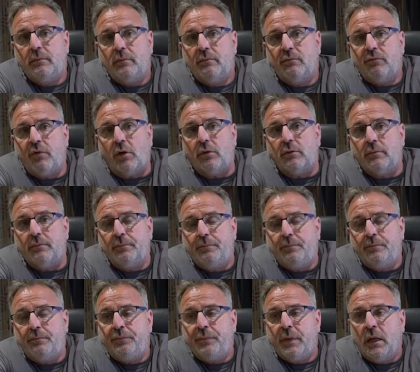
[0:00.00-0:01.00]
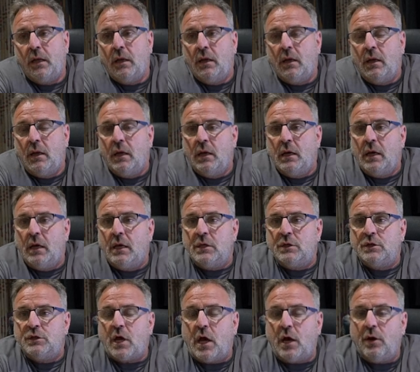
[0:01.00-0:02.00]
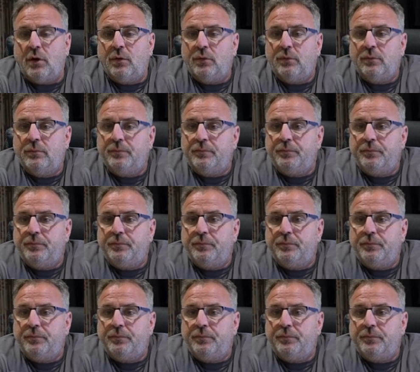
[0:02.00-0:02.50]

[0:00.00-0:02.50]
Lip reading: font. So